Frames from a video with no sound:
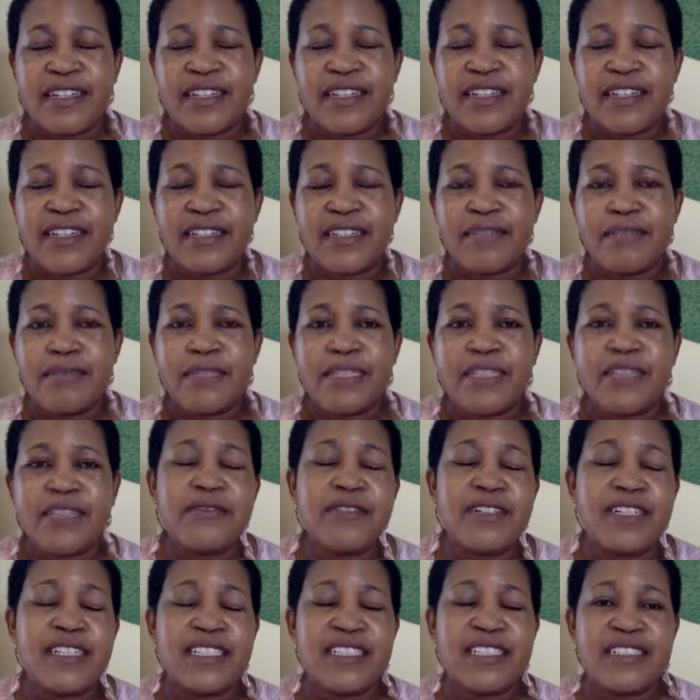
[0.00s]
And
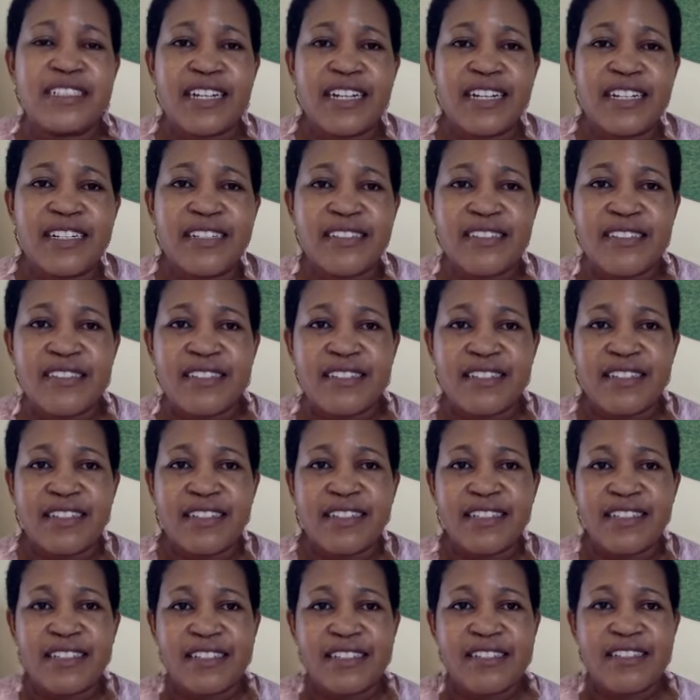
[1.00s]
being Valentine's
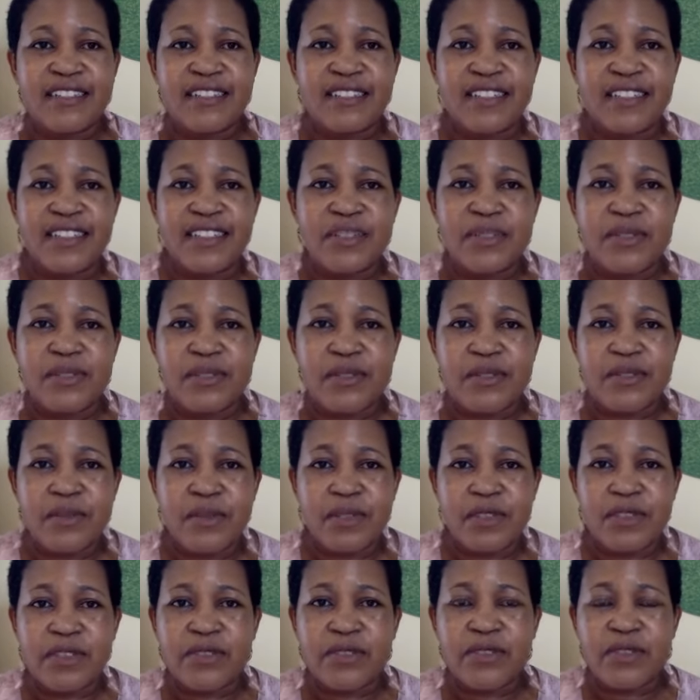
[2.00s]
Day yesterday, it was
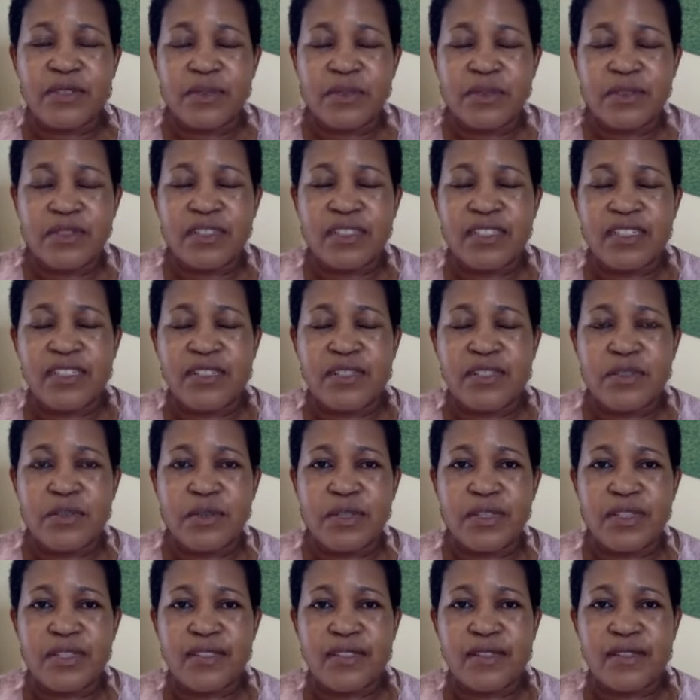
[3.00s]
one of those days
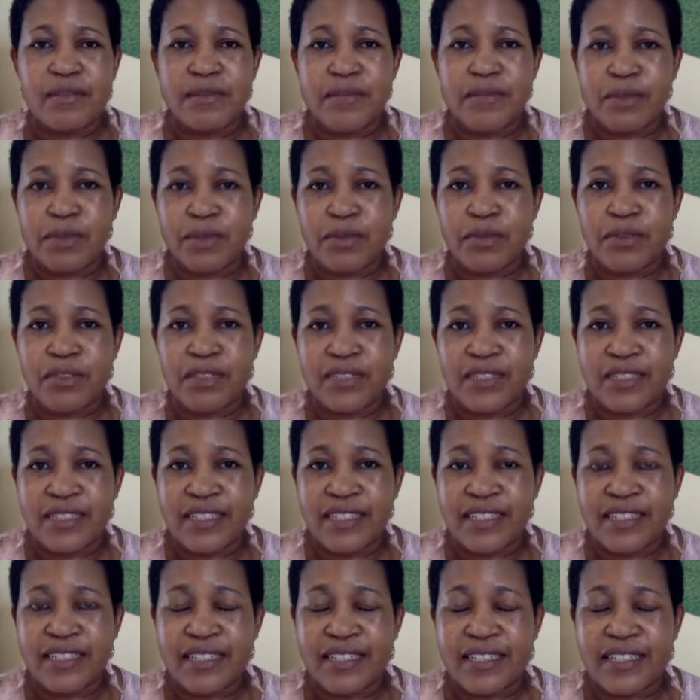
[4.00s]
where some people
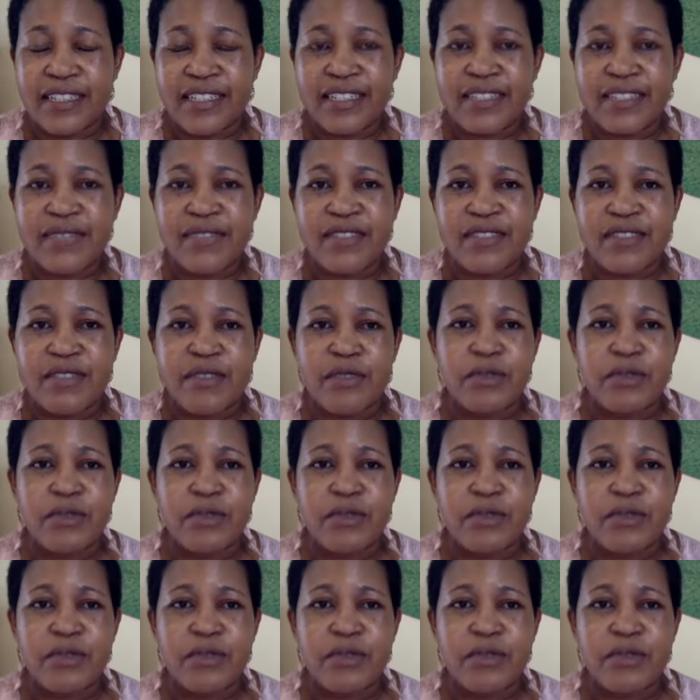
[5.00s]
didn't get gifts.